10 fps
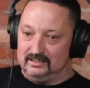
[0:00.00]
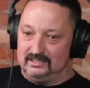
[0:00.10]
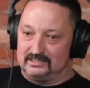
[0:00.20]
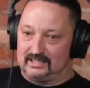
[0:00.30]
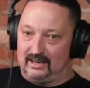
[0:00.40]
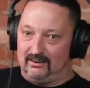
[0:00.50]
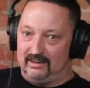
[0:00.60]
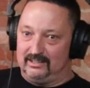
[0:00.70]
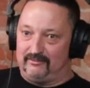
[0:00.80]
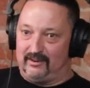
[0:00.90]

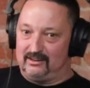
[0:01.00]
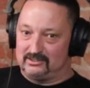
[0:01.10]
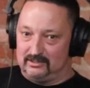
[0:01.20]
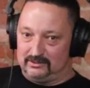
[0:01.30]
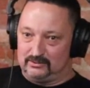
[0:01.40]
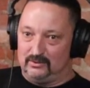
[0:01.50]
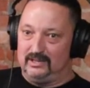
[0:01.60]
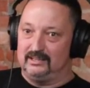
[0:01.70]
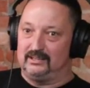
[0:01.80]
scary, the fire service we in,